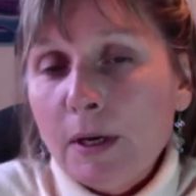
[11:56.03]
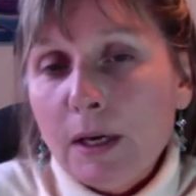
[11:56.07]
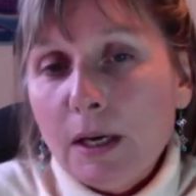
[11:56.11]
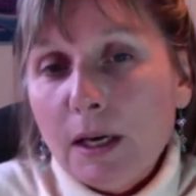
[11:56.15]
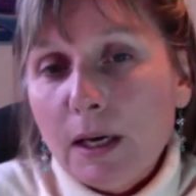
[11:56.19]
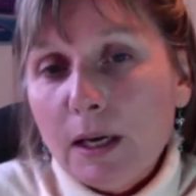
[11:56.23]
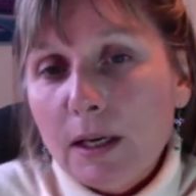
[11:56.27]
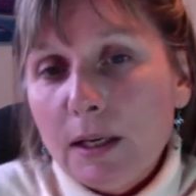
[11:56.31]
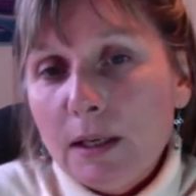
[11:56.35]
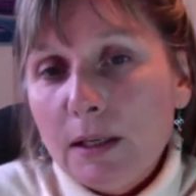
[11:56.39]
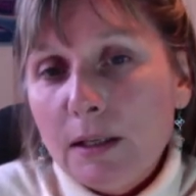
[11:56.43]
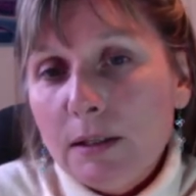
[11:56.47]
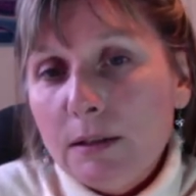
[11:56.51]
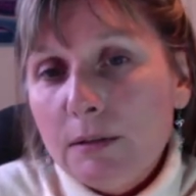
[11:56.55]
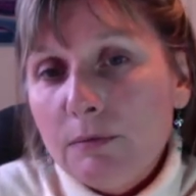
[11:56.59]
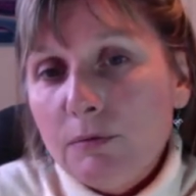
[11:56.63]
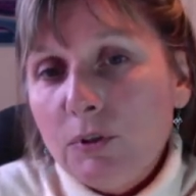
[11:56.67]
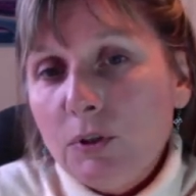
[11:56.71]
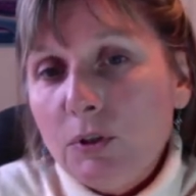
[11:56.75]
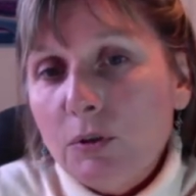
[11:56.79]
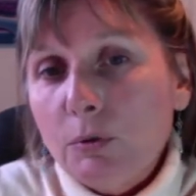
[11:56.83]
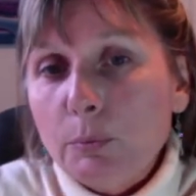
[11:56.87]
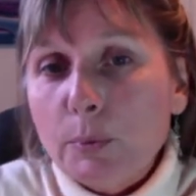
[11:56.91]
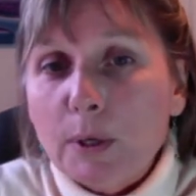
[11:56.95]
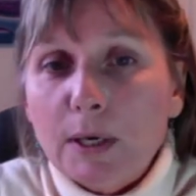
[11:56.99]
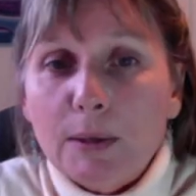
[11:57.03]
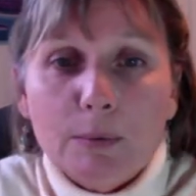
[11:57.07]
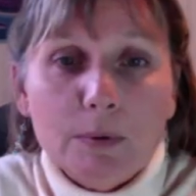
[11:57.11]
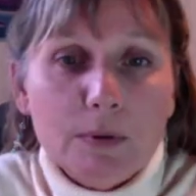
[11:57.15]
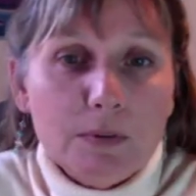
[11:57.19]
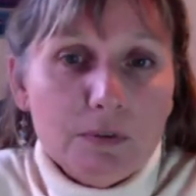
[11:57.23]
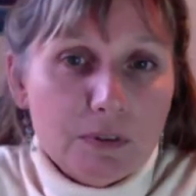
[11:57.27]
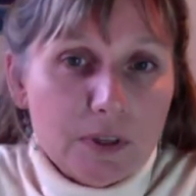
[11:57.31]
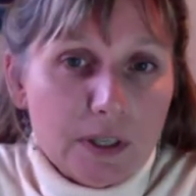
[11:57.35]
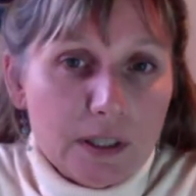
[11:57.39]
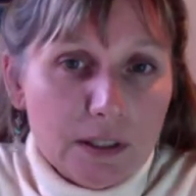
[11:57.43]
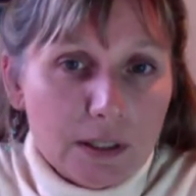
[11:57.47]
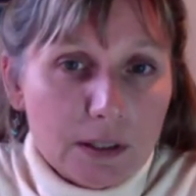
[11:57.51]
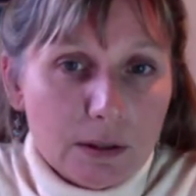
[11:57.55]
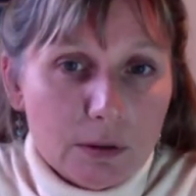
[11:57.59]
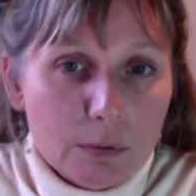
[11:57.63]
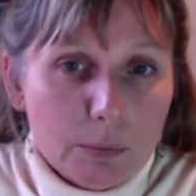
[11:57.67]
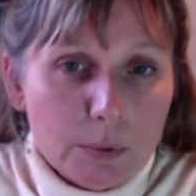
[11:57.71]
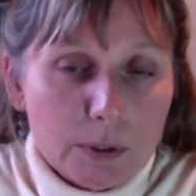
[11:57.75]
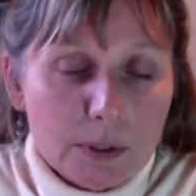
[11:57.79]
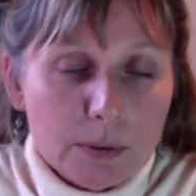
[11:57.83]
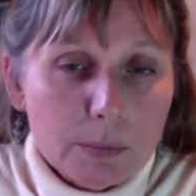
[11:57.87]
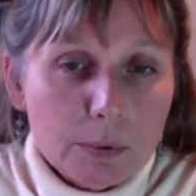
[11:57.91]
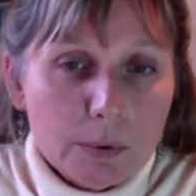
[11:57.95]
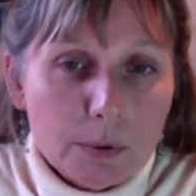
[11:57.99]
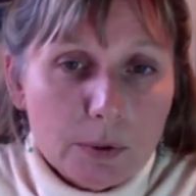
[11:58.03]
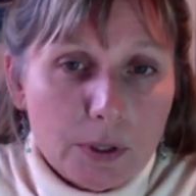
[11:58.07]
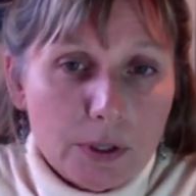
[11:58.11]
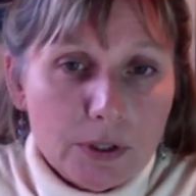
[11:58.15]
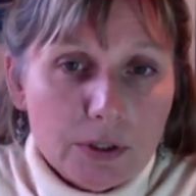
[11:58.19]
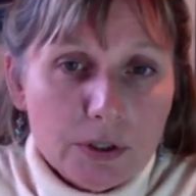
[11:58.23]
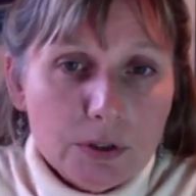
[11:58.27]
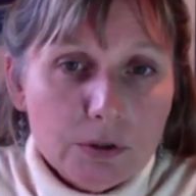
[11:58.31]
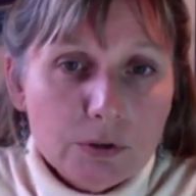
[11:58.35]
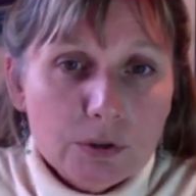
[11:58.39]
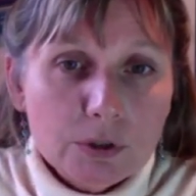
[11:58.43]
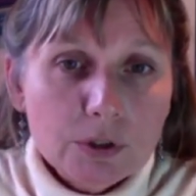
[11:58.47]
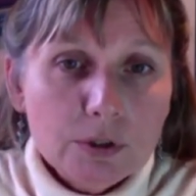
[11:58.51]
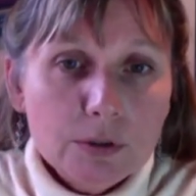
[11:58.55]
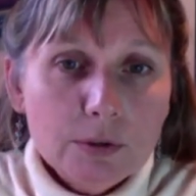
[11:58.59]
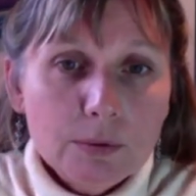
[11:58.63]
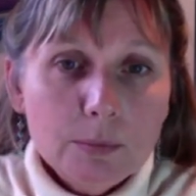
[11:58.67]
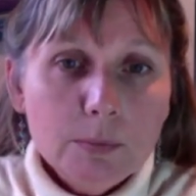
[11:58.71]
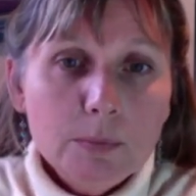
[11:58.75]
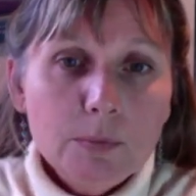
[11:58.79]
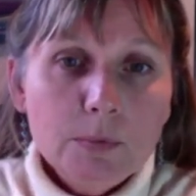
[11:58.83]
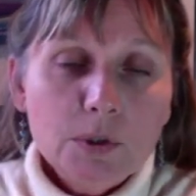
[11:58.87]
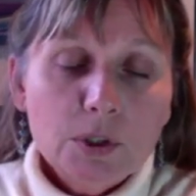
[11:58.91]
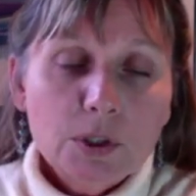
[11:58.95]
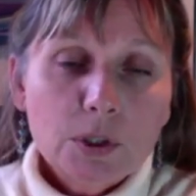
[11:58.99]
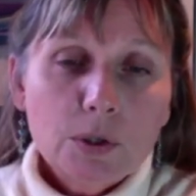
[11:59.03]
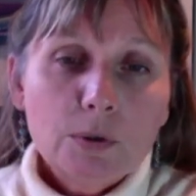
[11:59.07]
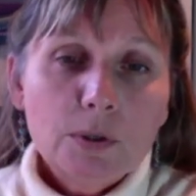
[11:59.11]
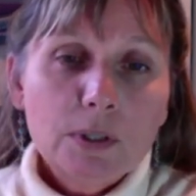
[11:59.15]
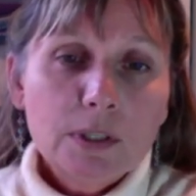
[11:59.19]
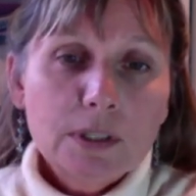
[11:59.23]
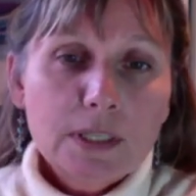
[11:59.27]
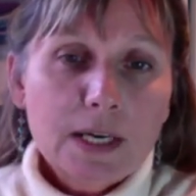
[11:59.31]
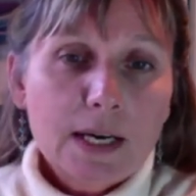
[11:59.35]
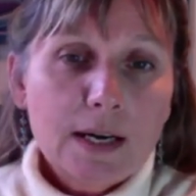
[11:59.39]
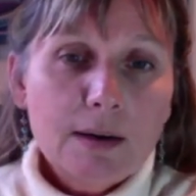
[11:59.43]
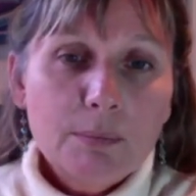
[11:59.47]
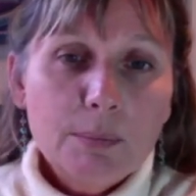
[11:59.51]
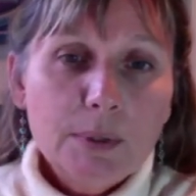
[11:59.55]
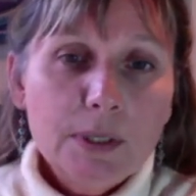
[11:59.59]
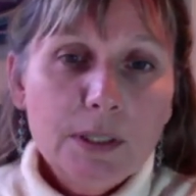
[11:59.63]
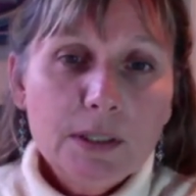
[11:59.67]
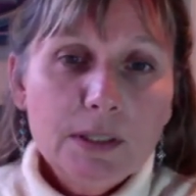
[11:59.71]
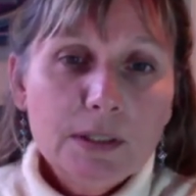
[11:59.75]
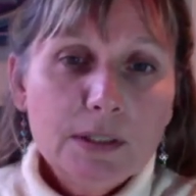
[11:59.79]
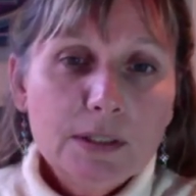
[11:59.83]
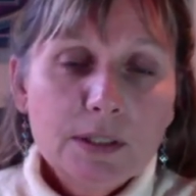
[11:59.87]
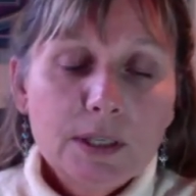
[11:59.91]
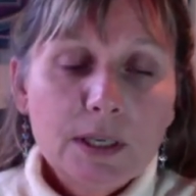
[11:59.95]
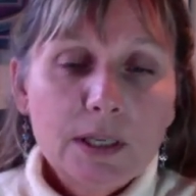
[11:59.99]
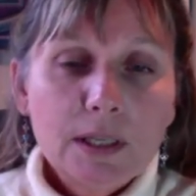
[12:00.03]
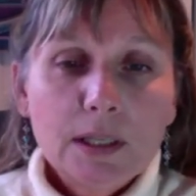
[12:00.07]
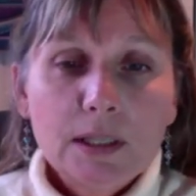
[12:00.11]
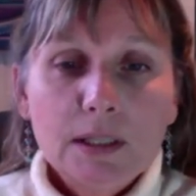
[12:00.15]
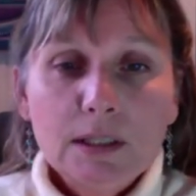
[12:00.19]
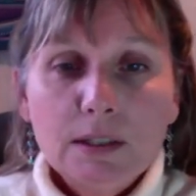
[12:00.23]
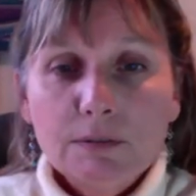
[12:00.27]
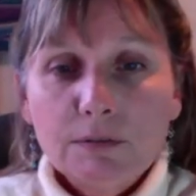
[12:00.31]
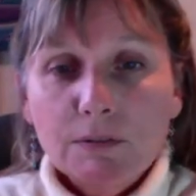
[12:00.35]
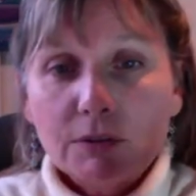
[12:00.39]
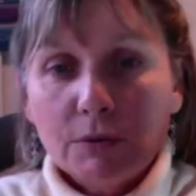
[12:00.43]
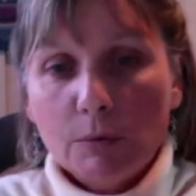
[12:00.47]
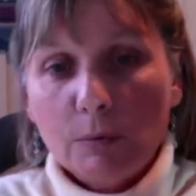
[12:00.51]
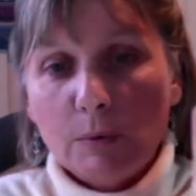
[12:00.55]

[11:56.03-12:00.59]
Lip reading: And you'll probably find other people on YouTube showing tapping in slightly different